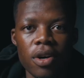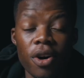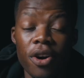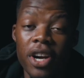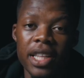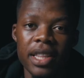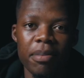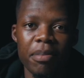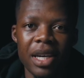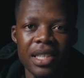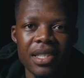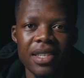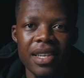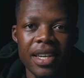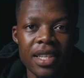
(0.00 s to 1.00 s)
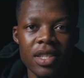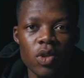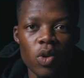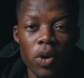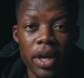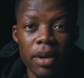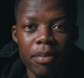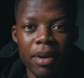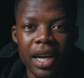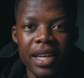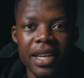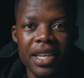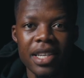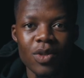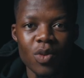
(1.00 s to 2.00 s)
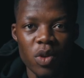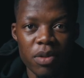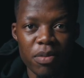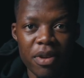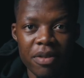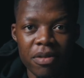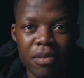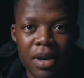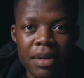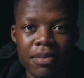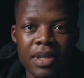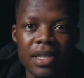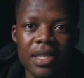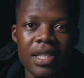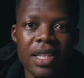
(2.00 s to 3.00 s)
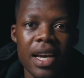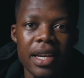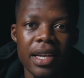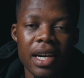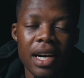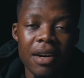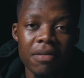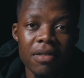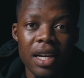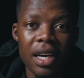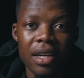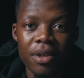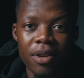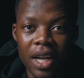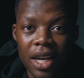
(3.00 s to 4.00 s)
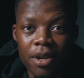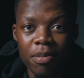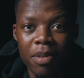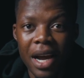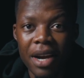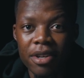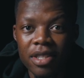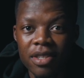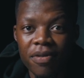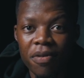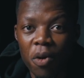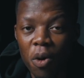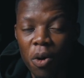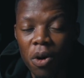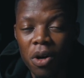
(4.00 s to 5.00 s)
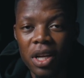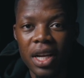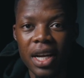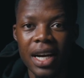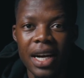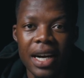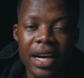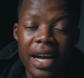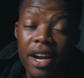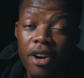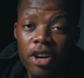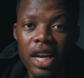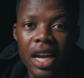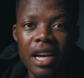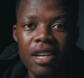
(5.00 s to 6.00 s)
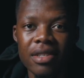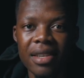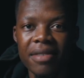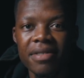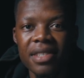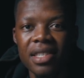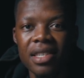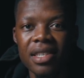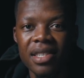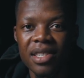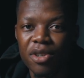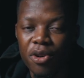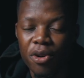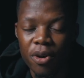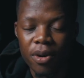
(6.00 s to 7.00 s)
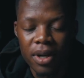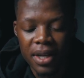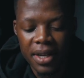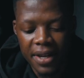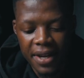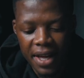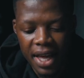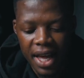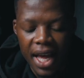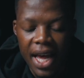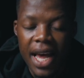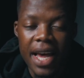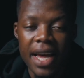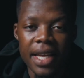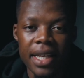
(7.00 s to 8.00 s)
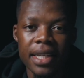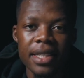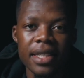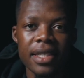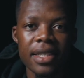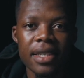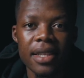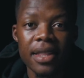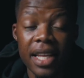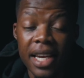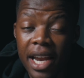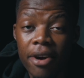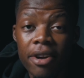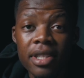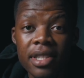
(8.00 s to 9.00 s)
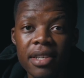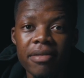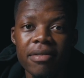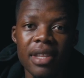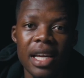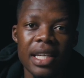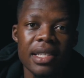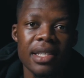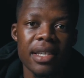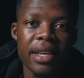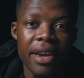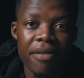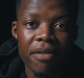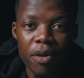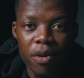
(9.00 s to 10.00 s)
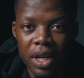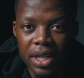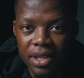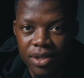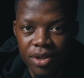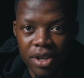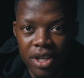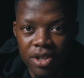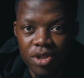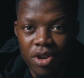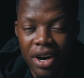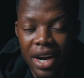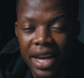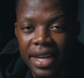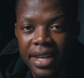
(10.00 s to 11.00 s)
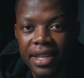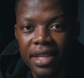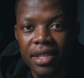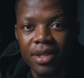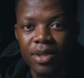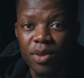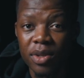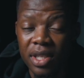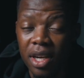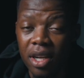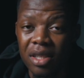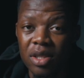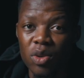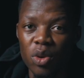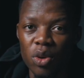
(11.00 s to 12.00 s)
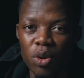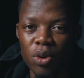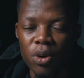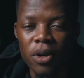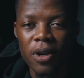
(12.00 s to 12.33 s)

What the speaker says: All right, the Bucks. It is Talking Buccaneers with me, Fumane after Orlando Pirates 4, Hungry Lions FC 0. And the narrative that everyone is going to try to sell to you,